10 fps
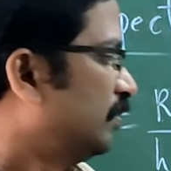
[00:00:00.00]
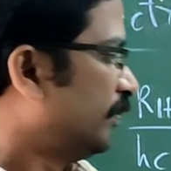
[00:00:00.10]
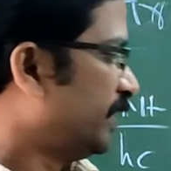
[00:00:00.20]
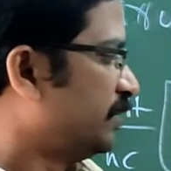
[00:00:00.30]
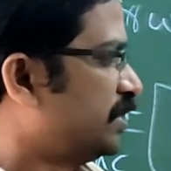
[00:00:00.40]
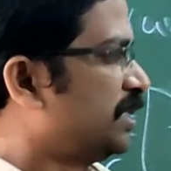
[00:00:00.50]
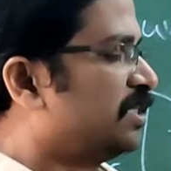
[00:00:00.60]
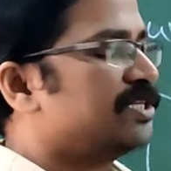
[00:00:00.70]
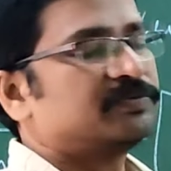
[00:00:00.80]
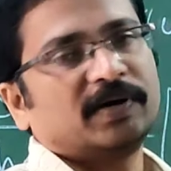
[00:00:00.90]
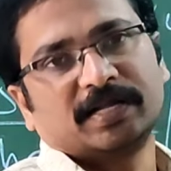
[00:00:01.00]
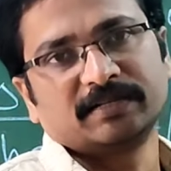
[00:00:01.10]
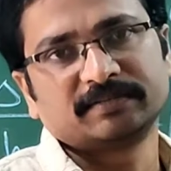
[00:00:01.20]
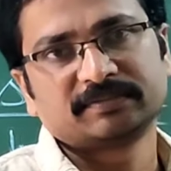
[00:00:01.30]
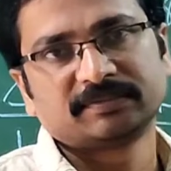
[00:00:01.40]
by using this one.
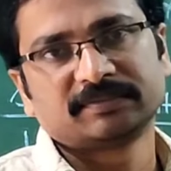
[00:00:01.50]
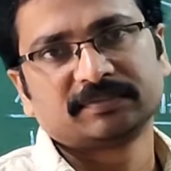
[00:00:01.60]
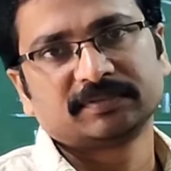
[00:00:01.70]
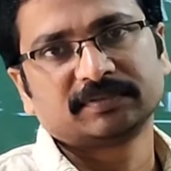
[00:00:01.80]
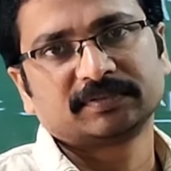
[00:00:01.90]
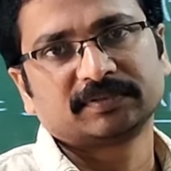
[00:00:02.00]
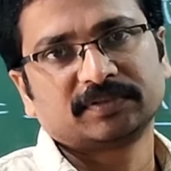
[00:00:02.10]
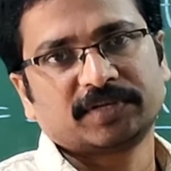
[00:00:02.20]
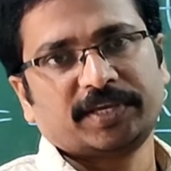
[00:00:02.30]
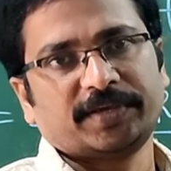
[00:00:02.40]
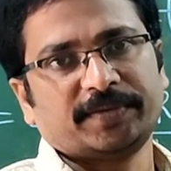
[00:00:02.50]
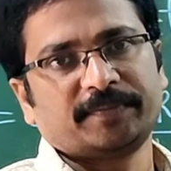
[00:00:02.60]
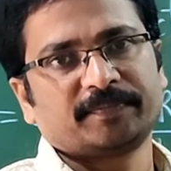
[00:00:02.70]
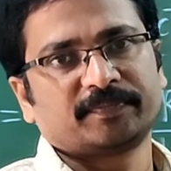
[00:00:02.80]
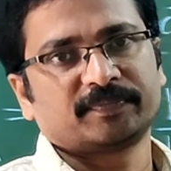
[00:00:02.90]
Okay,
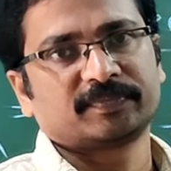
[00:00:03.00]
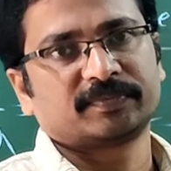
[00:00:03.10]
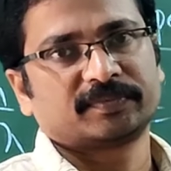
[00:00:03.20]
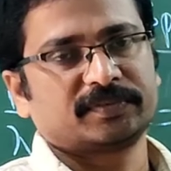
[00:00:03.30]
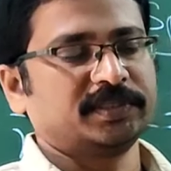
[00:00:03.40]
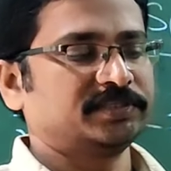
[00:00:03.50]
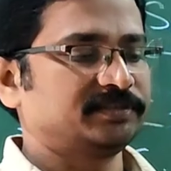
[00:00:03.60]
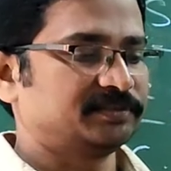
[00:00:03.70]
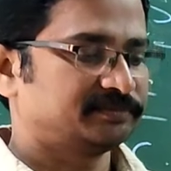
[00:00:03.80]
that's it.